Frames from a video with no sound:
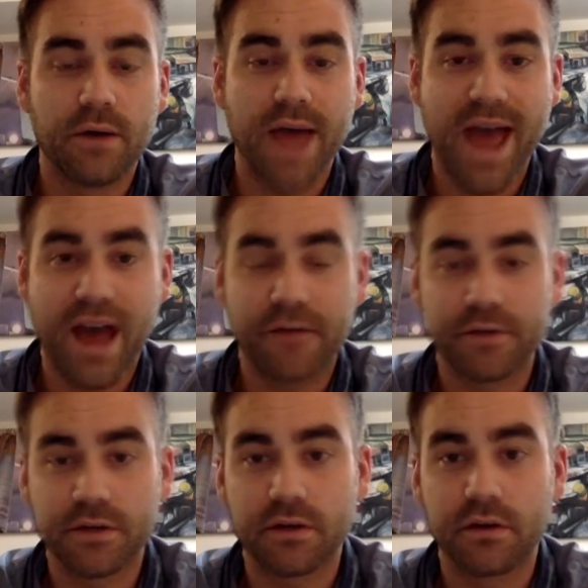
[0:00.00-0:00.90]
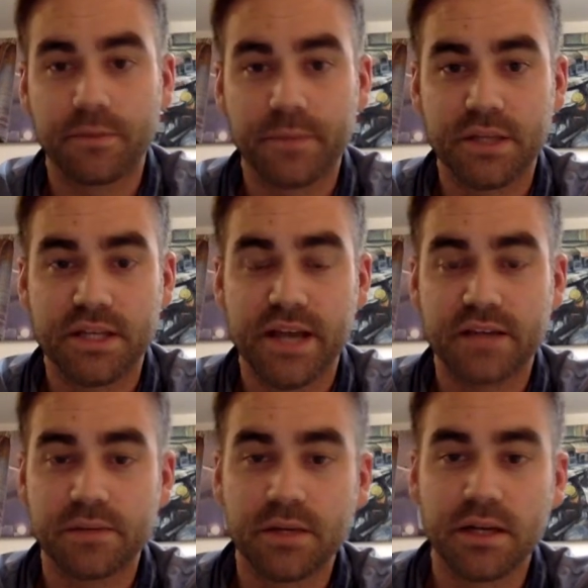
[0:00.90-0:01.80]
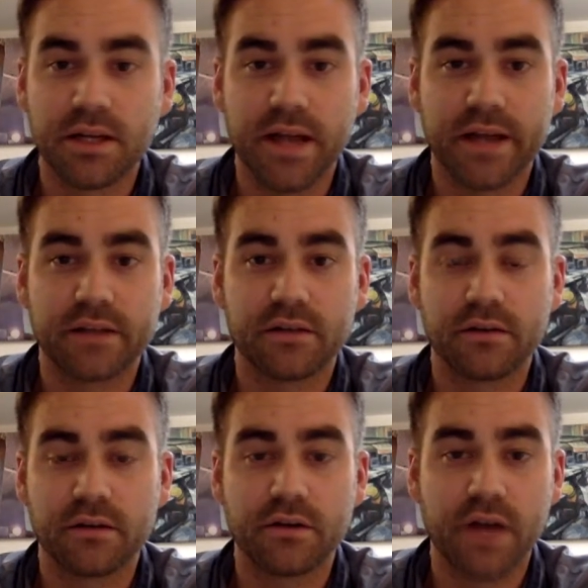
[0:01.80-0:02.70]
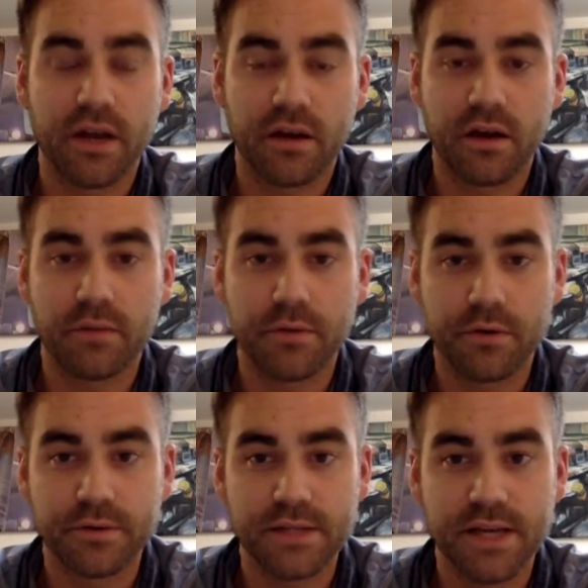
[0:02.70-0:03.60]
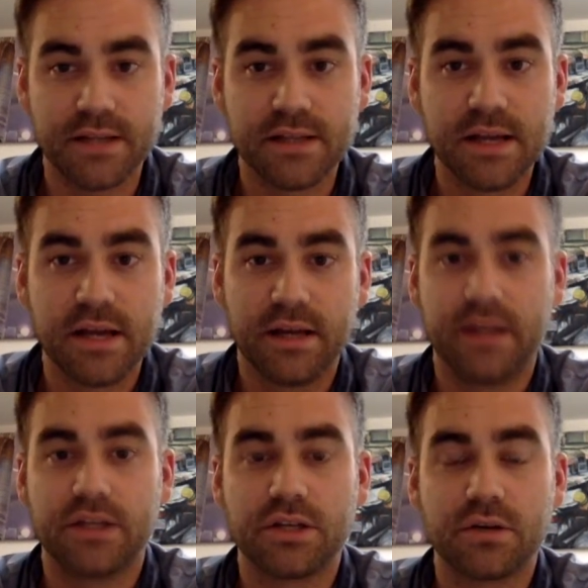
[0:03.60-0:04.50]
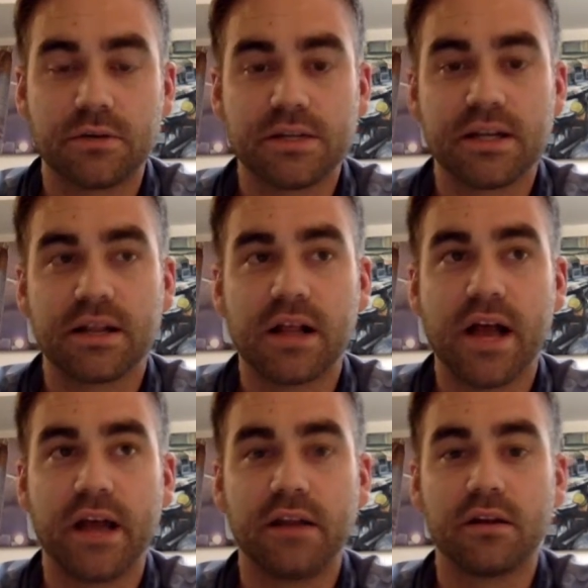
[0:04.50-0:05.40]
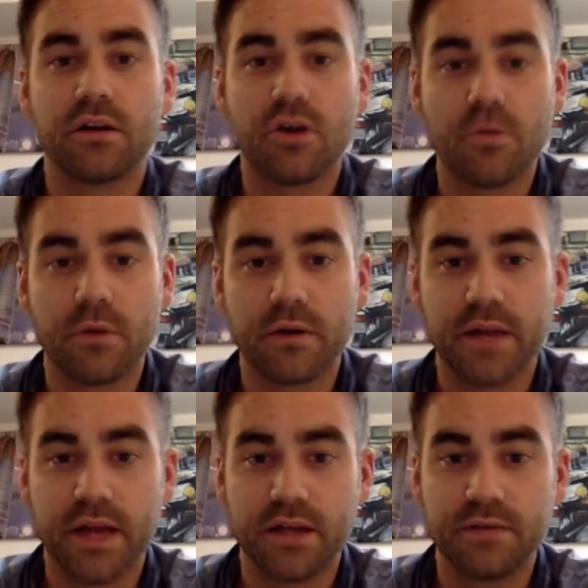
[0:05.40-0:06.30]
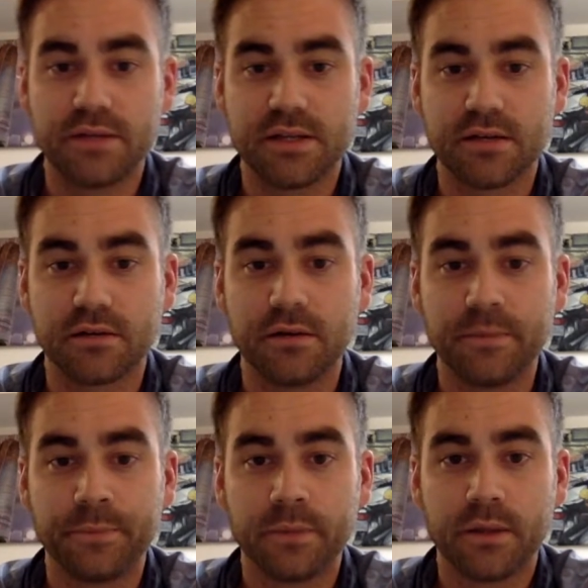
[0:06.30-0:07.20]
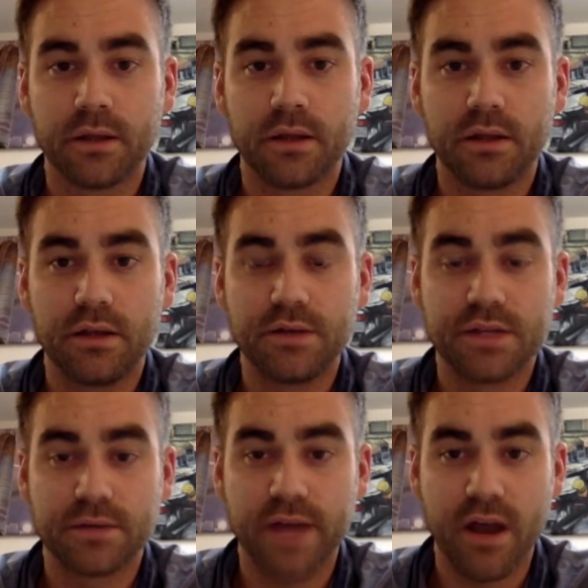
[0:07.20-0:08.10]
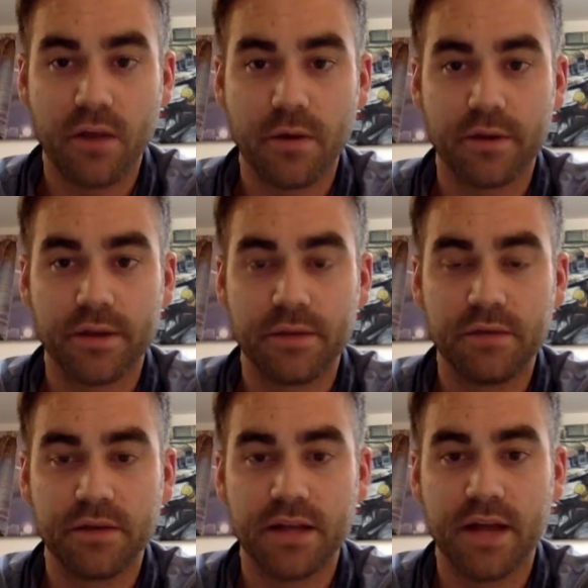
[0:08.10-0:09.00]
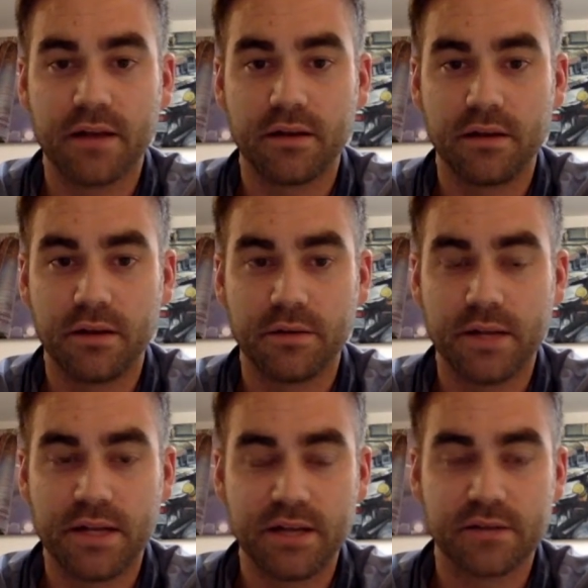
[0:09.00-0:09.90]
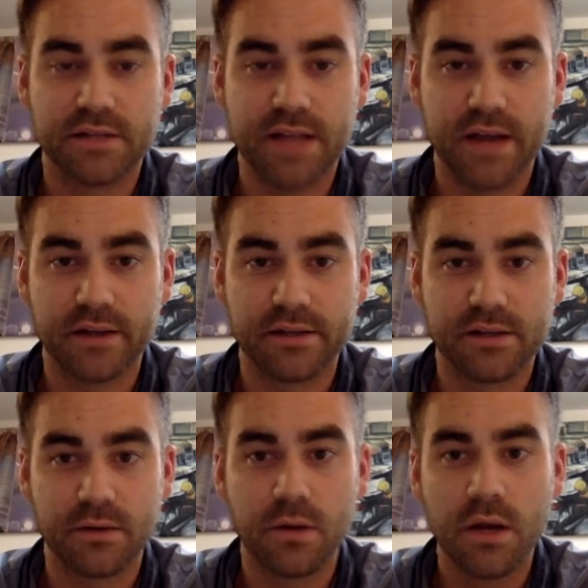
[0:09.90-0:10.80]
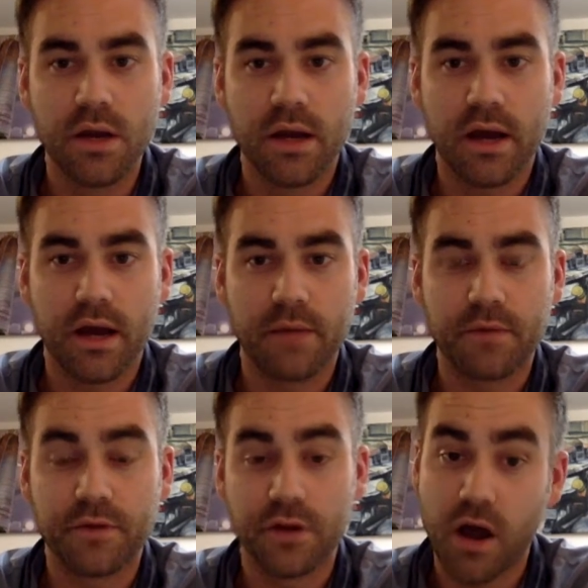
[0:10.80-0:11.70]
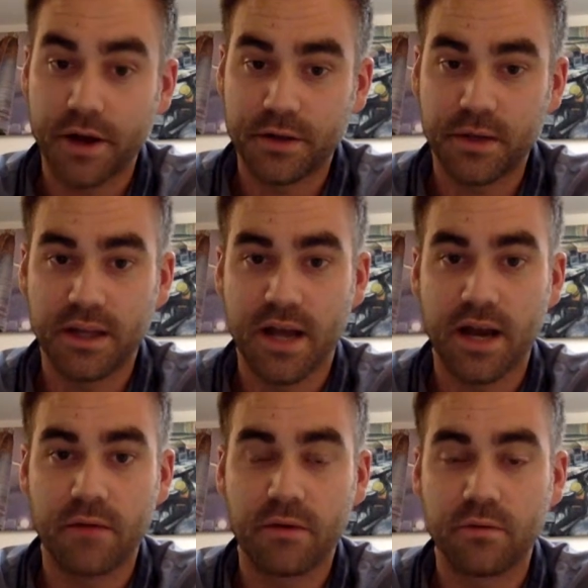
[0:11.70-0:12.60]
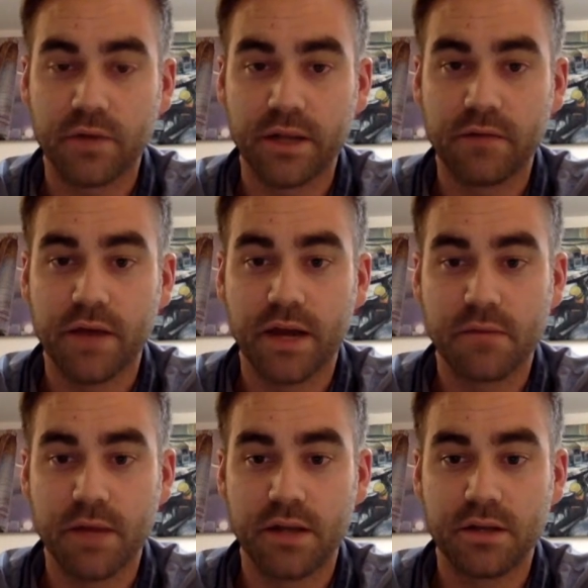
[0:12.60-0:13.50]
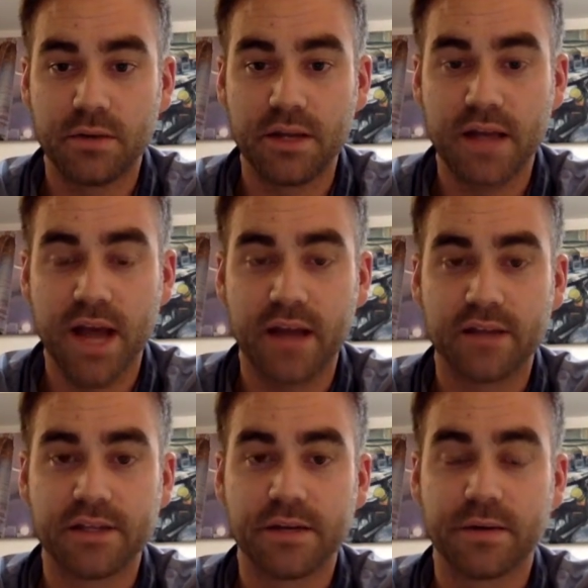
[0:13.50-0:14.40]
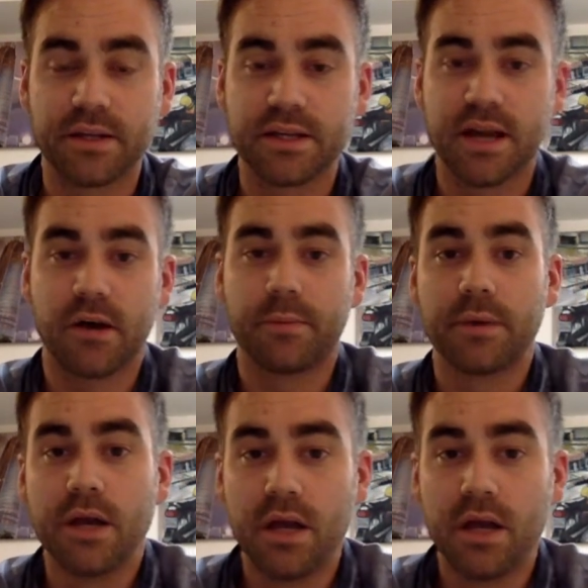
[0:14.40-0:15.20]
after the check's been collected or the credit card processed. It shows the client, the homeowner, that you still care about them, even that, the deal's done. So if you're not doing that, I would really recommend doing that. It's going to help